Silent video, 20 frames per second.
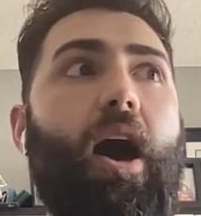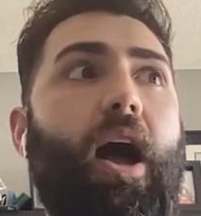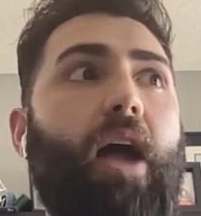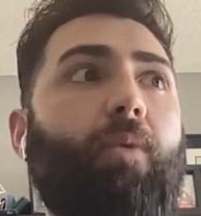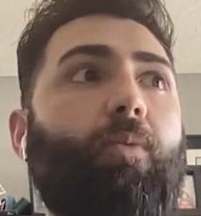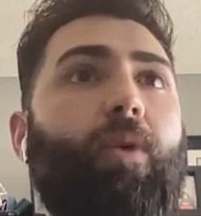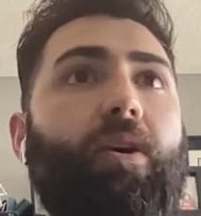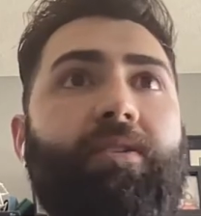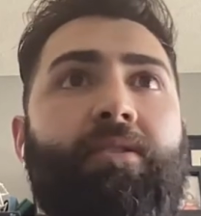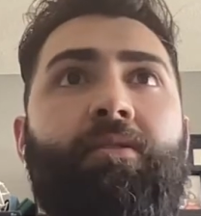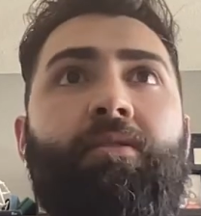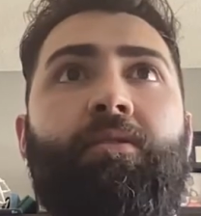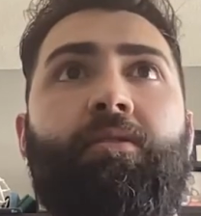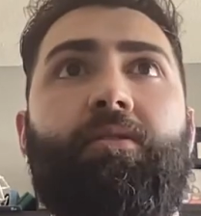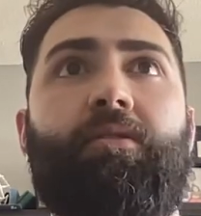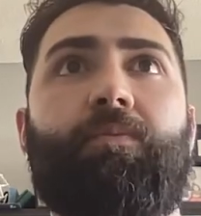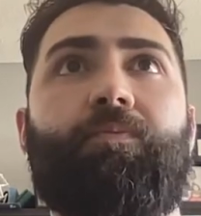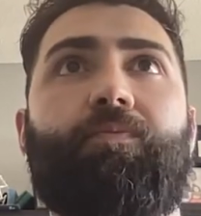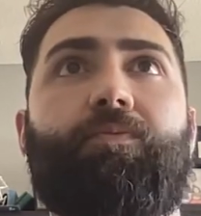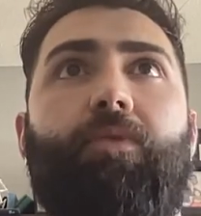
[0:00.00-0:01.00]
I
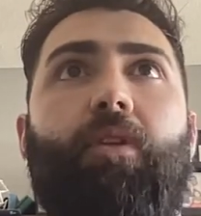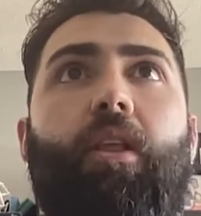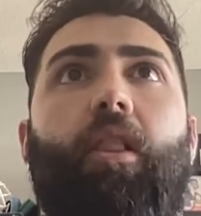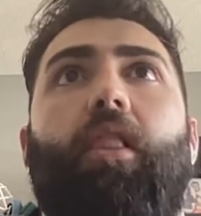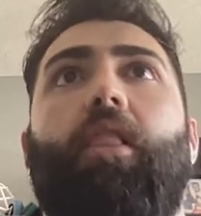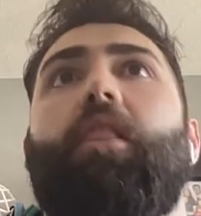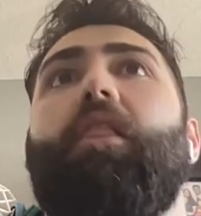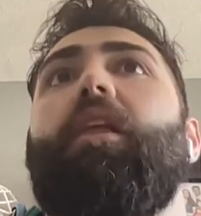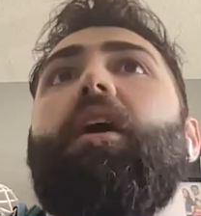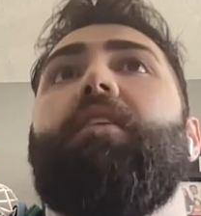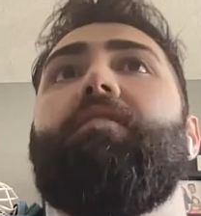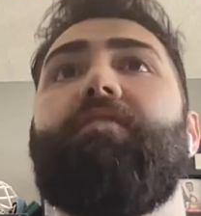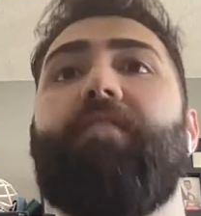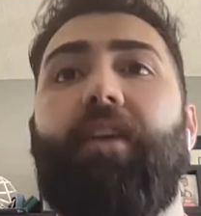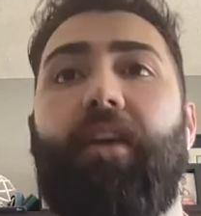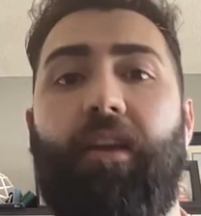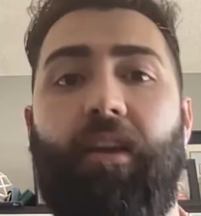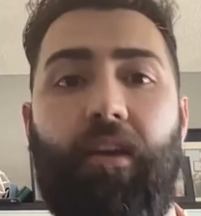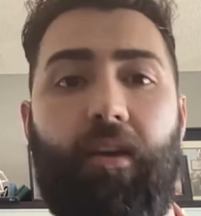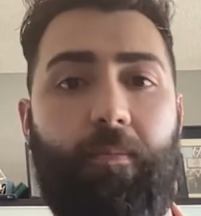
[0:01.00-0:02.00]
wasn't
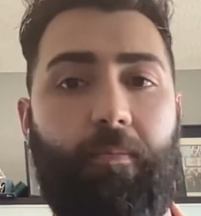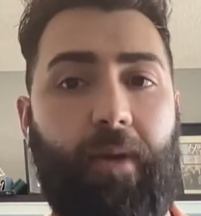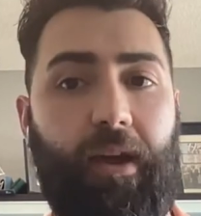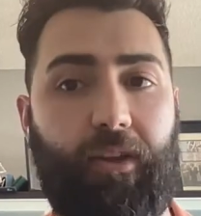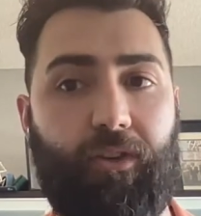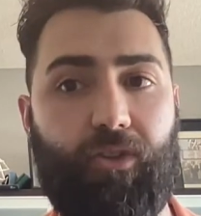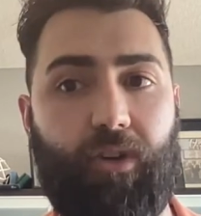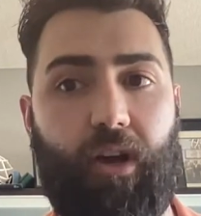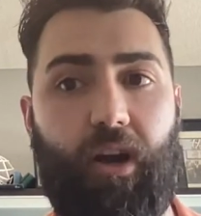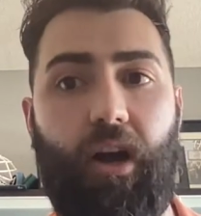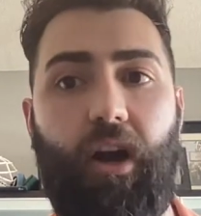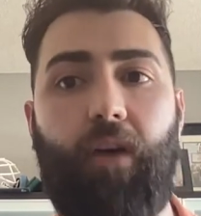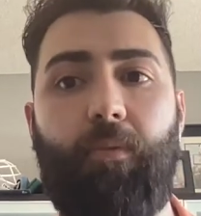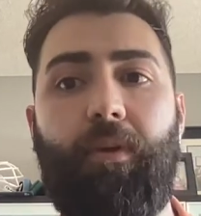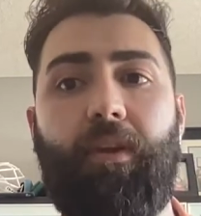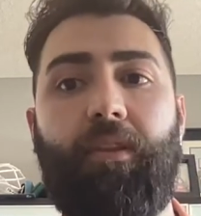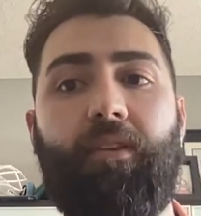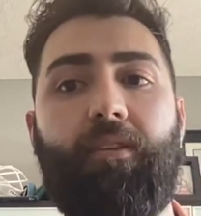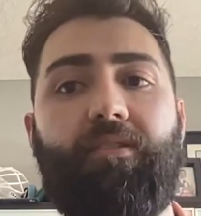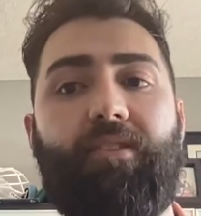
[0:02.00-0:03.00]
loving my
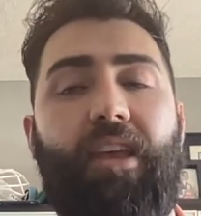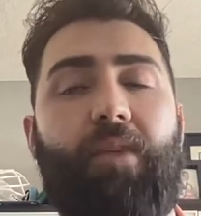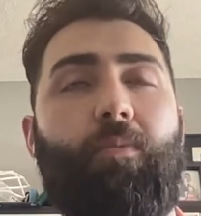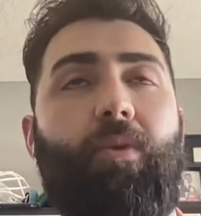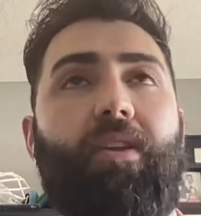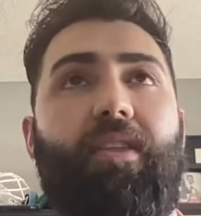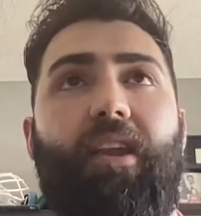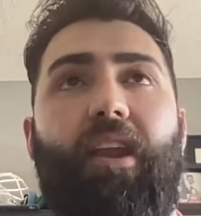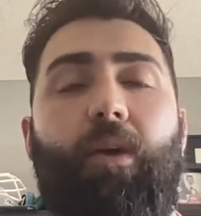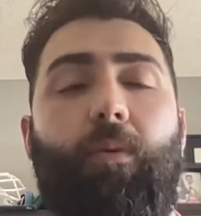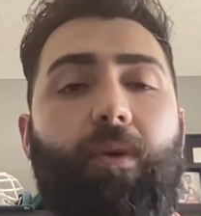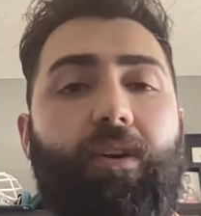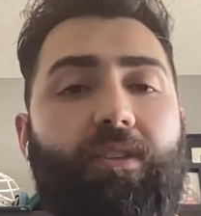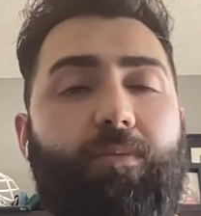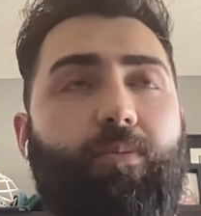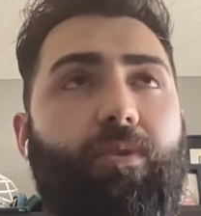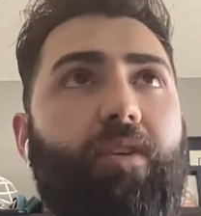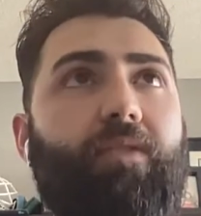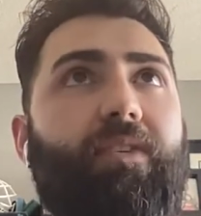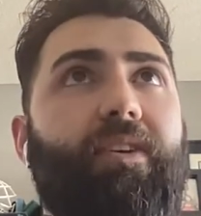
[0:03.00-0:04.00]
job in the same way that I
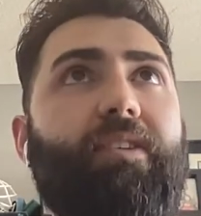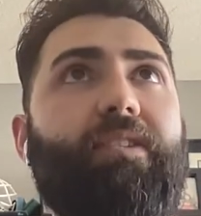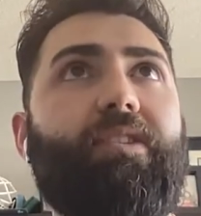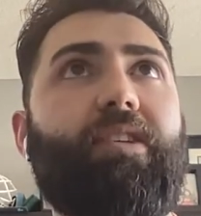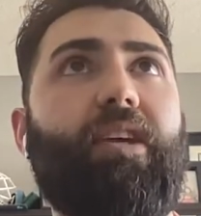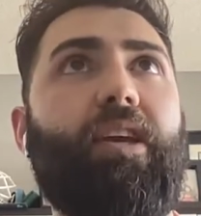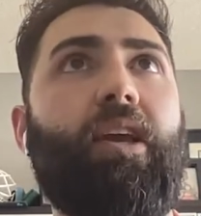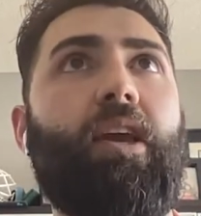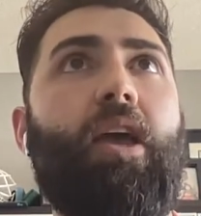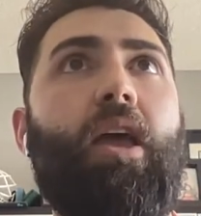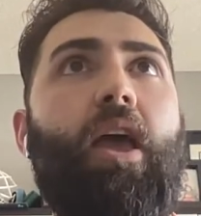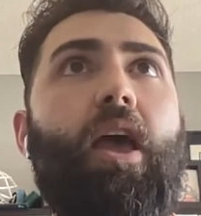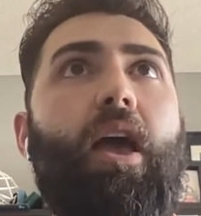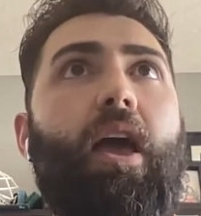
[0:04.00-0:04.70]
was previously.